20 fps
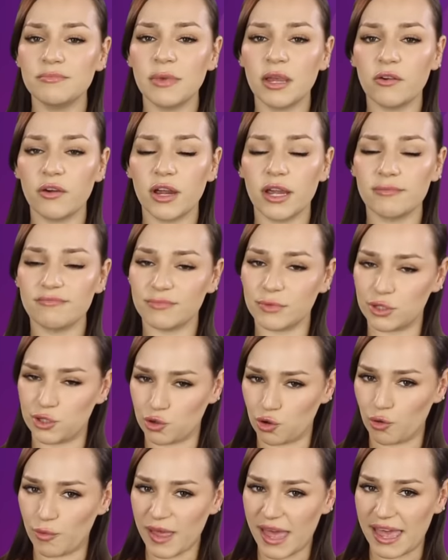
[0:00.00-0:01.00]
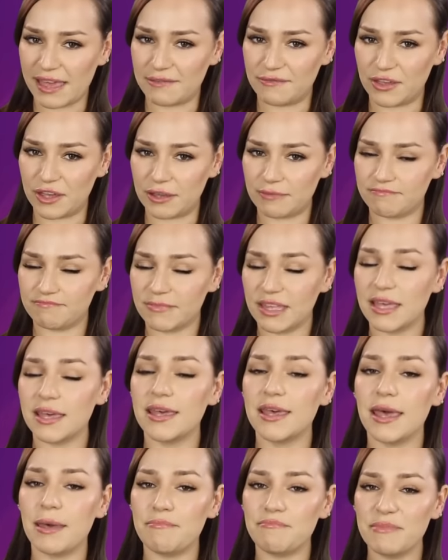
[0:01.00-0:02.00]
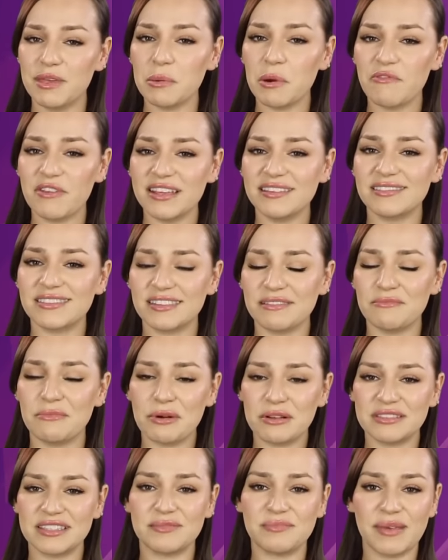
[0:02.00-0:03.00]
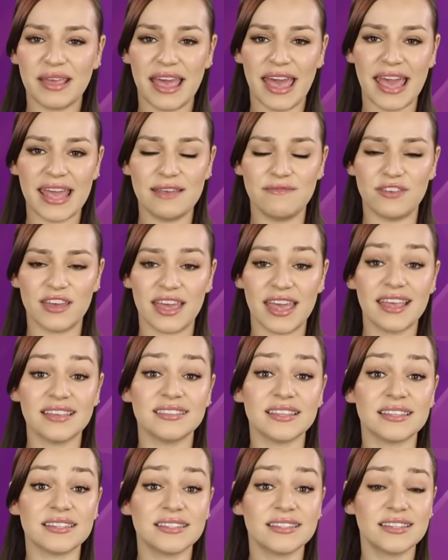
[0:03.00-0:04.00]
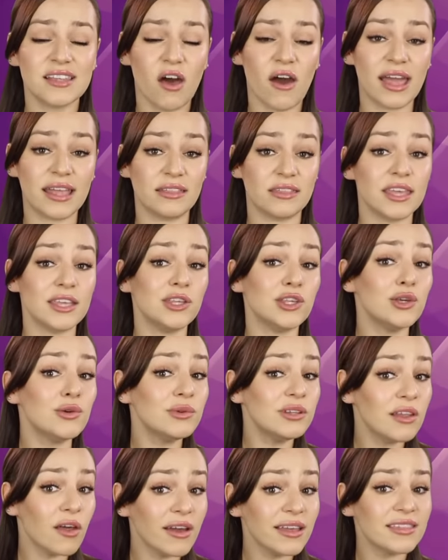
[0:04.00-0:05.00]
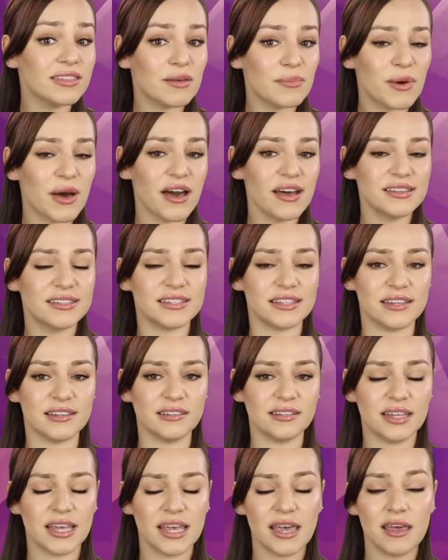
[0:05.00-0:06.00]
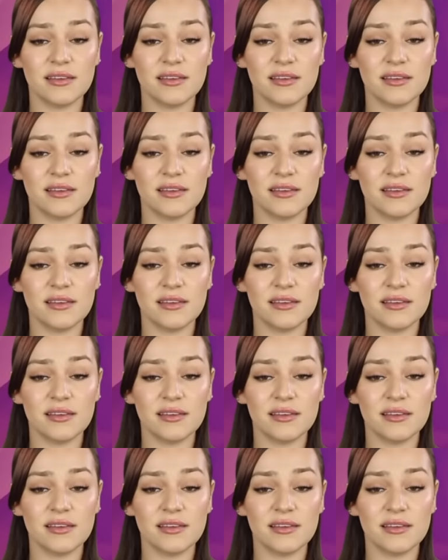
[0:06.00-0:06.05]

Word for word: mirror your behaviour. Mirroring someone's behaviour is a sign that you like the person.